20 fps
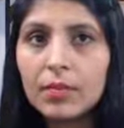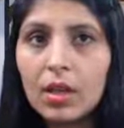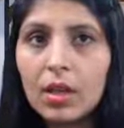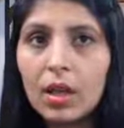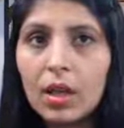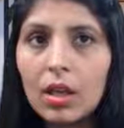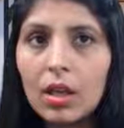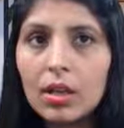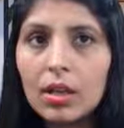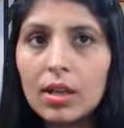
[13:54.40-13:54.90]

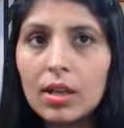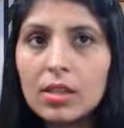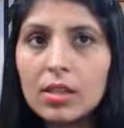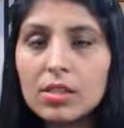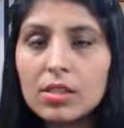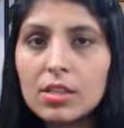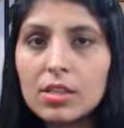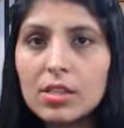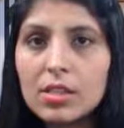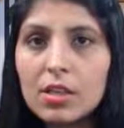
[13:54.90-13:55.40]
and
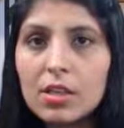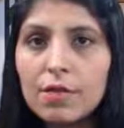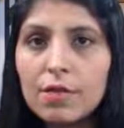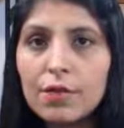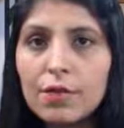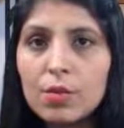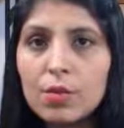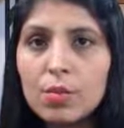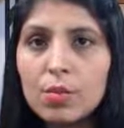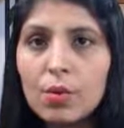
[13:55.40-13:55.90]
let's see
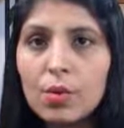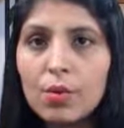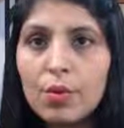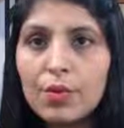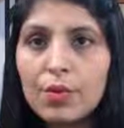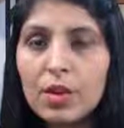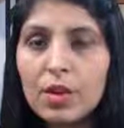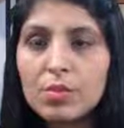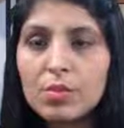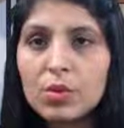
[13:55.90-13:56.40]
few more
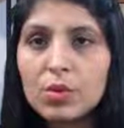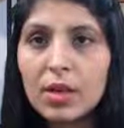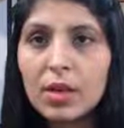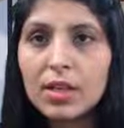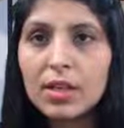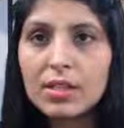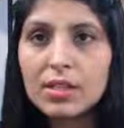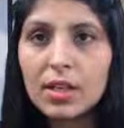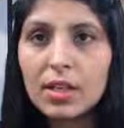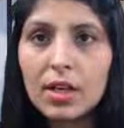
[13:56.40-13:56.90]
frames to
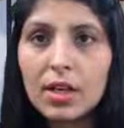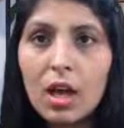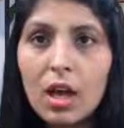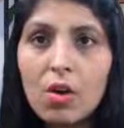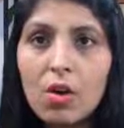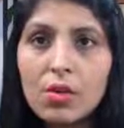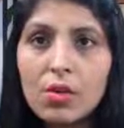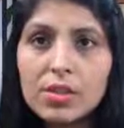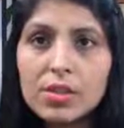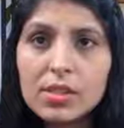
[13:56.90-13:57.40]
understand.
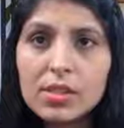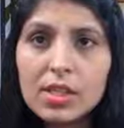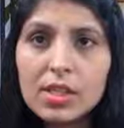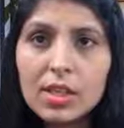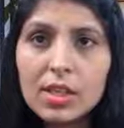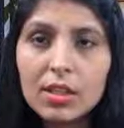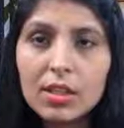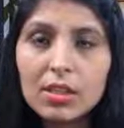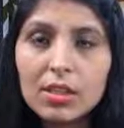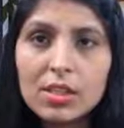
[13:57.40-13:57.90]
Now
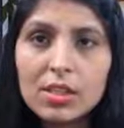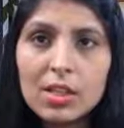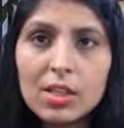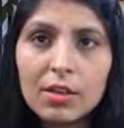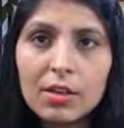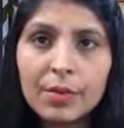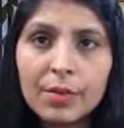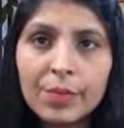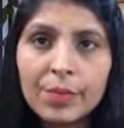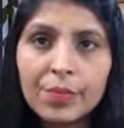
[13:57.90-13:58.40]
see
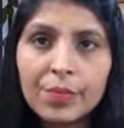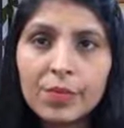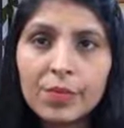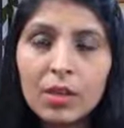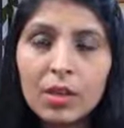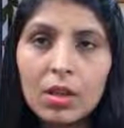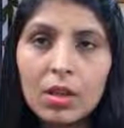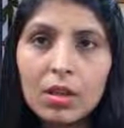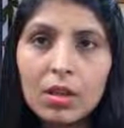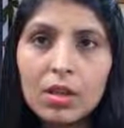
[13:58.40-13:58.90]
here.
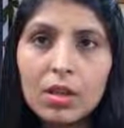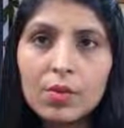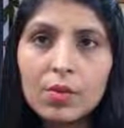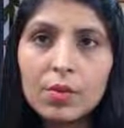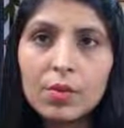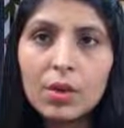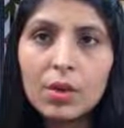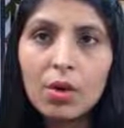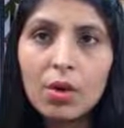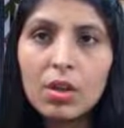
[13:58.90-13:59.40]

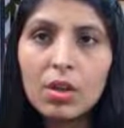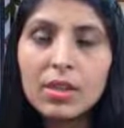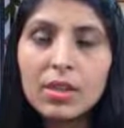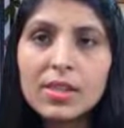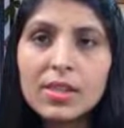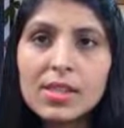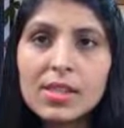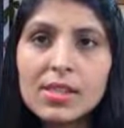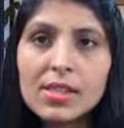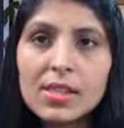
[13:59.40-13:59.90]
Now on
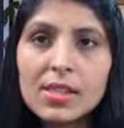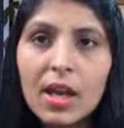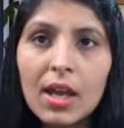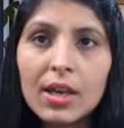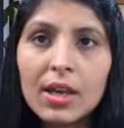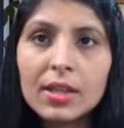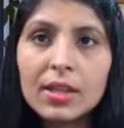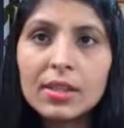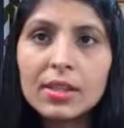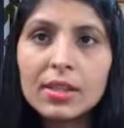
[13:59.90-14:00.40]
this
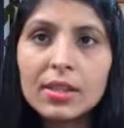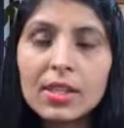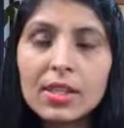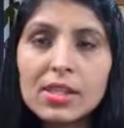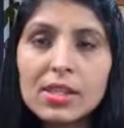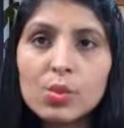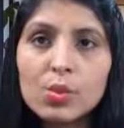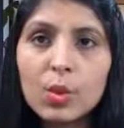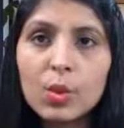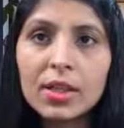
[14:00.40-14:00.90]
side,
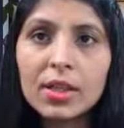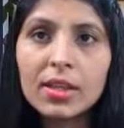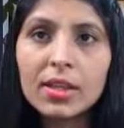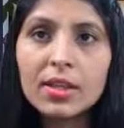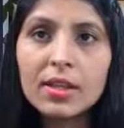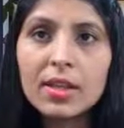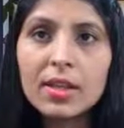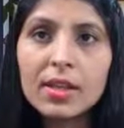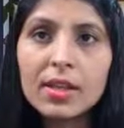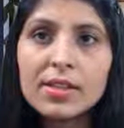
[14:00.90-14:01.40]
this
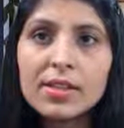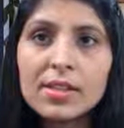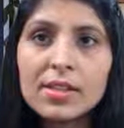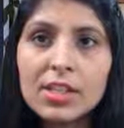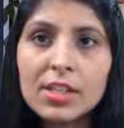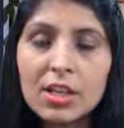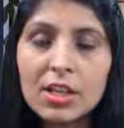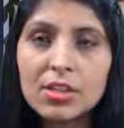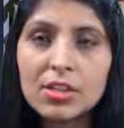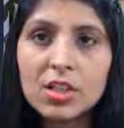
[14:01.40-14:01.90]
vehicle is
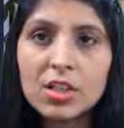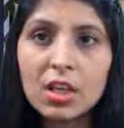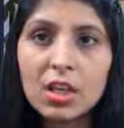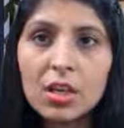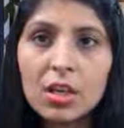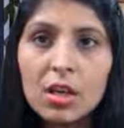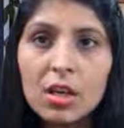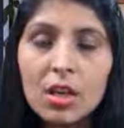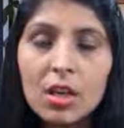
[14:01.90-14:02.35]
touching